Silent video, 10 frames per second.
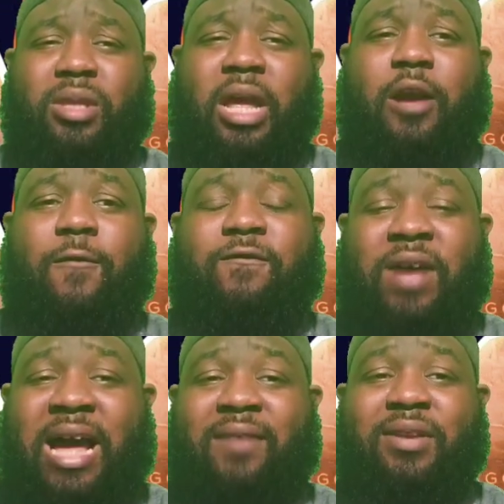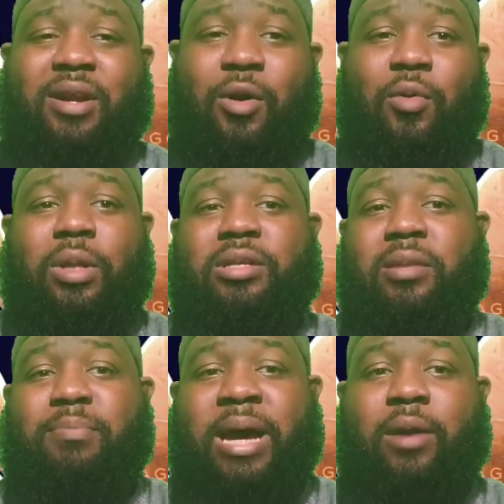they go 5-0 into
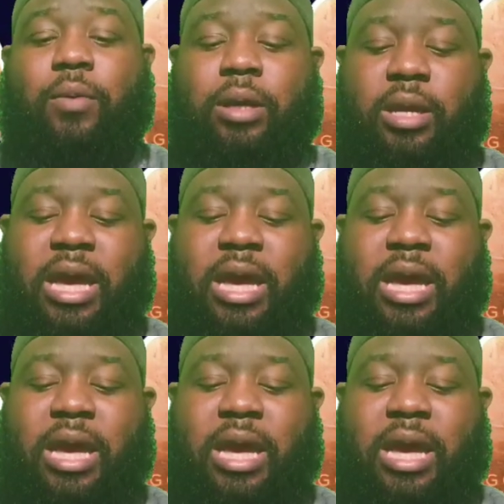the bye week.